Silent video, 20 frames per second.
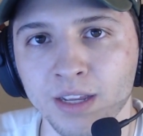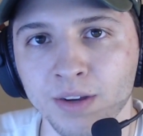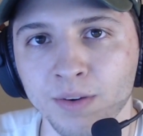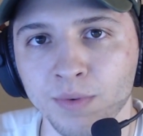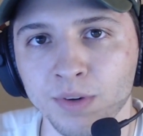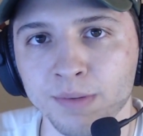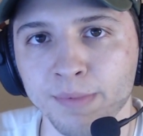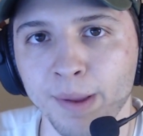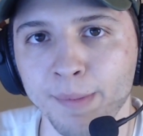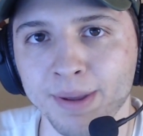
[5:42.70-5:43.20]

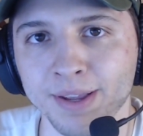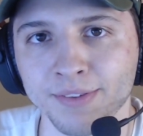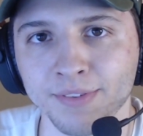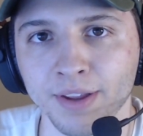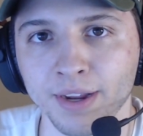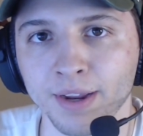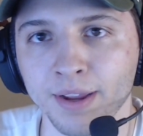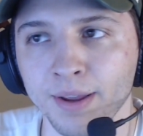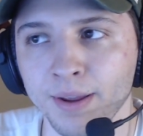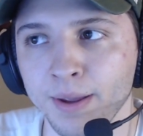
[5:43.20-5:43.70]
which maybe is
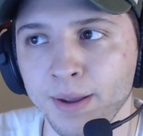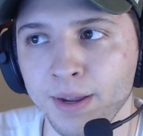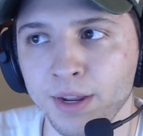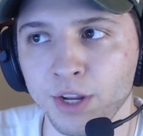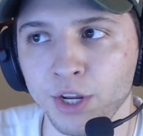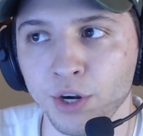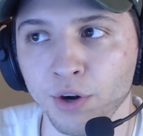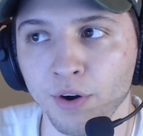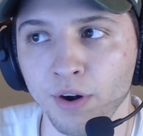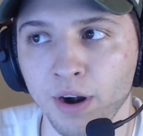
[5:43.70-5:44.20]
like
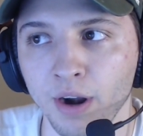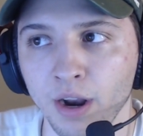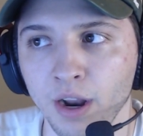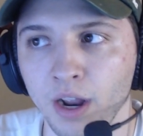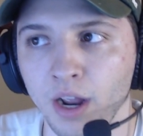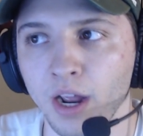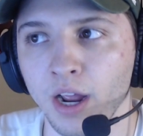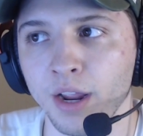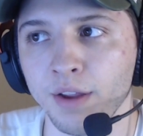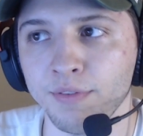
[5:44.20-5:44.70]
your
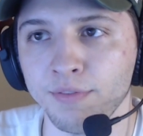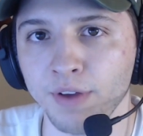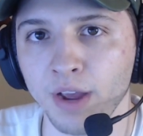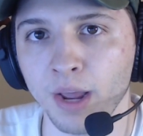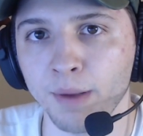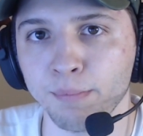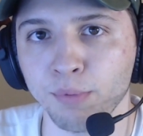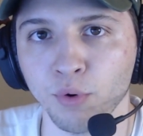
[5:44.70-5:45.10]
high fat